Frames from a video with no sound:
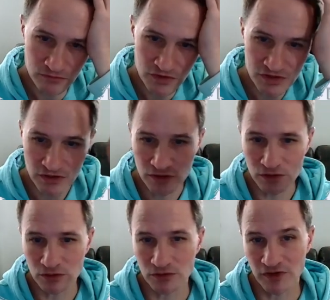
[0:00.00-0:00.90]

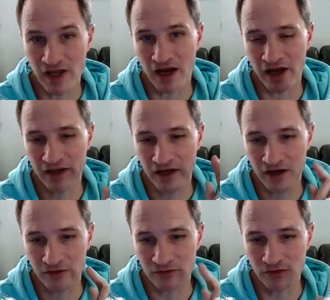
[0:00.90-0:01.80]
so yeah,
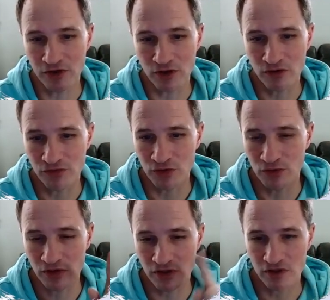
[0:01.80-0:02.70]
I
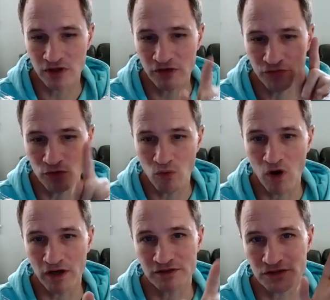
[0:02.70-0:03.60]
if you
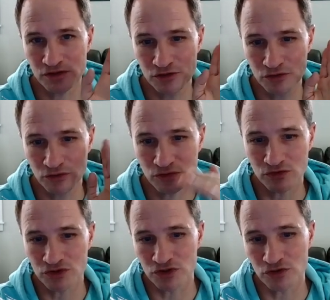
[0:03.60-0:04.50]
want to
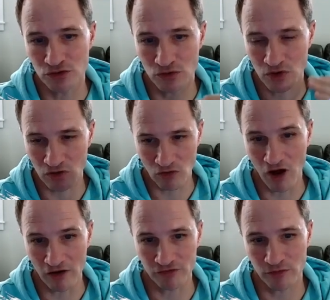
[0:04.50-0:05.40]
do
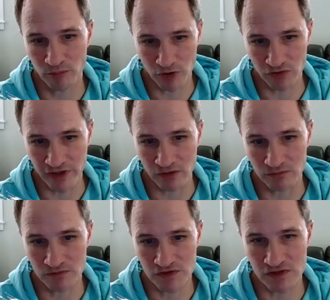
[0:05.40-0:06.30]
loft build out
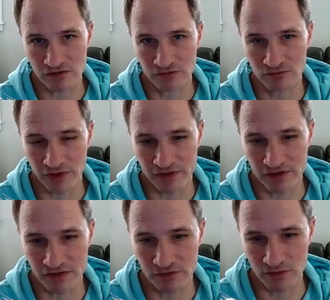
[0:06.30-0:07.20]
stuff like
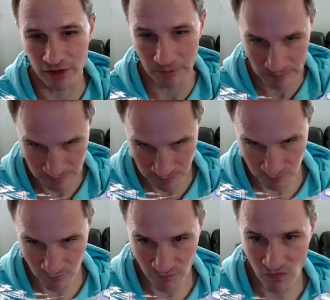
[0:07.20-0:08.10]
this, right?
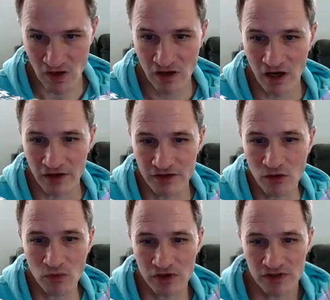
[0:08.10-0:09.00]
I think
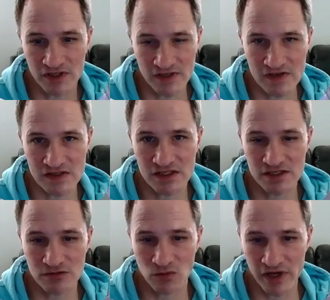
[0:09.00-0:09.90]
one of the
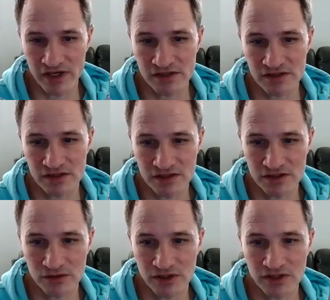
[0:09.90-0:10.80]
easiest ways to
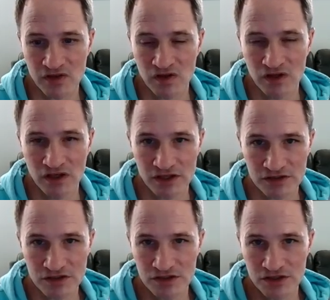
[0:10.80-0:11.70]
do it
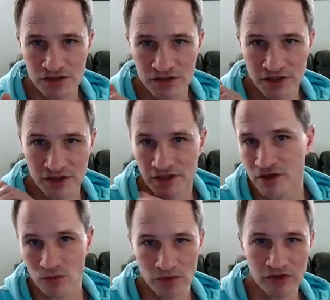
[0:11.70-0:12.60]
is to just
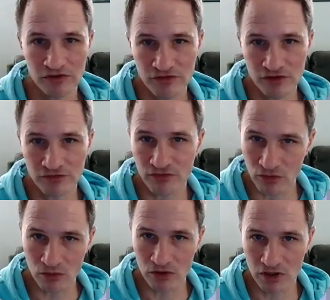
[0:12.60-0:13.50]
get rid of the
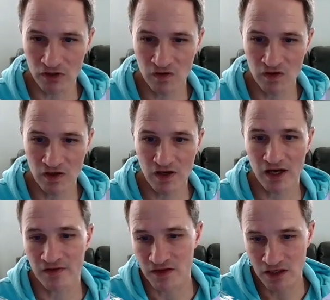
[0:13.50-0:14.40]
floor
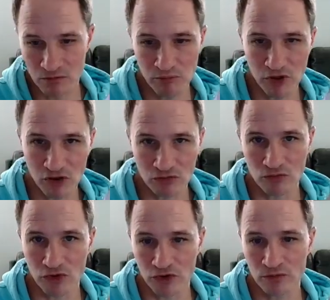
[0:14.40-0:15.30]
and build
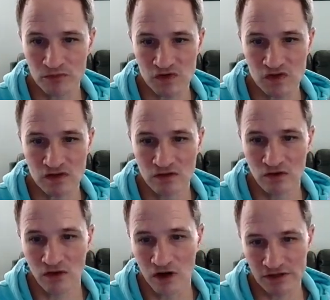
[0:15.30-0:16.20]
rooms
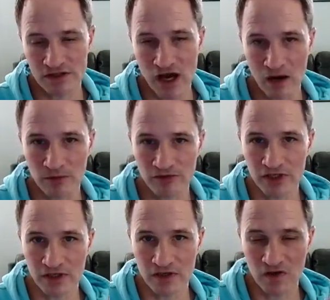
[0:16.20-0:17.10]
on top of
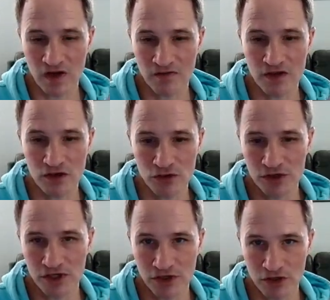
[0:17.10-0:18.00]
it, and then you
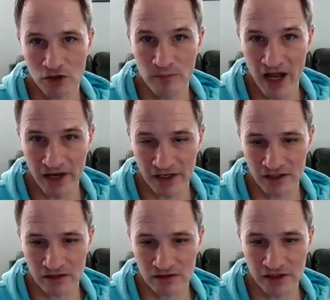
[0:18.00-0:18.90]
can go back
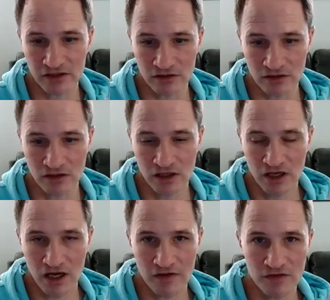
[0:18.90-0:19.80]
in later
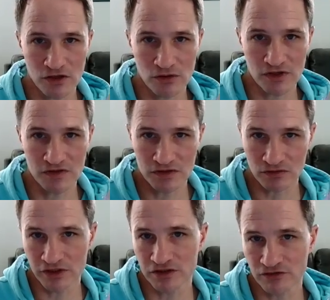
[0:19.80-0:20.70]
and then you can
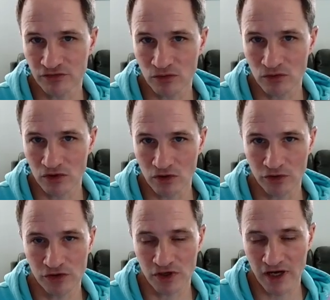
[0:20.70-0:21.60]
delete the floor or
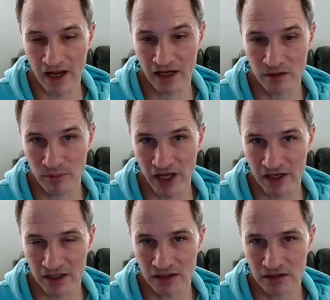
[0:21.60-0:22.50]
you can add it
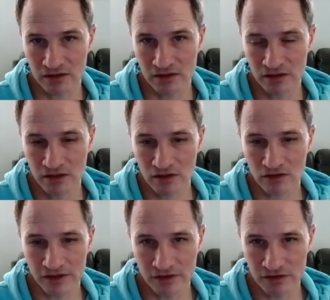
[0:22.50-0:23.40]
back in.
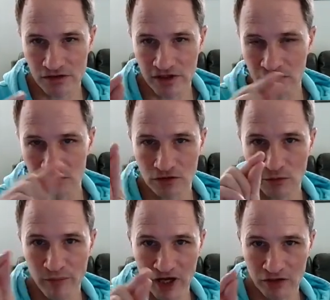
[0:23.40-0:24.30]
Like there's like a little
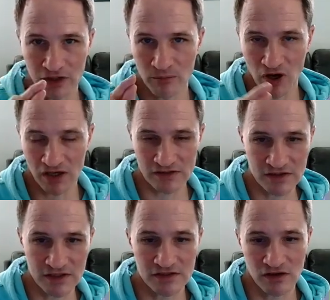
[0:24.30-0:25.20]
bounding box
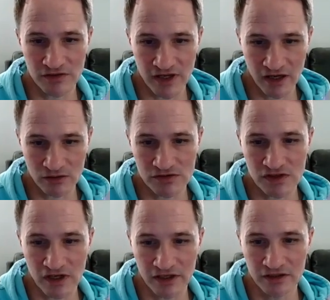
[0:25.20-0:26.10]
that's on the
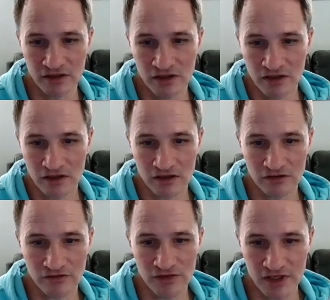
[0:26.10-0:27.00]
outside
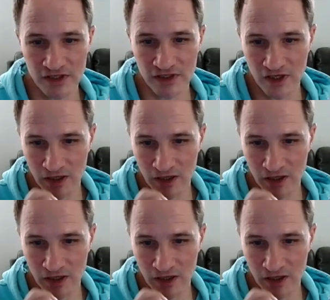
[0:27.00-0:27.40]
of the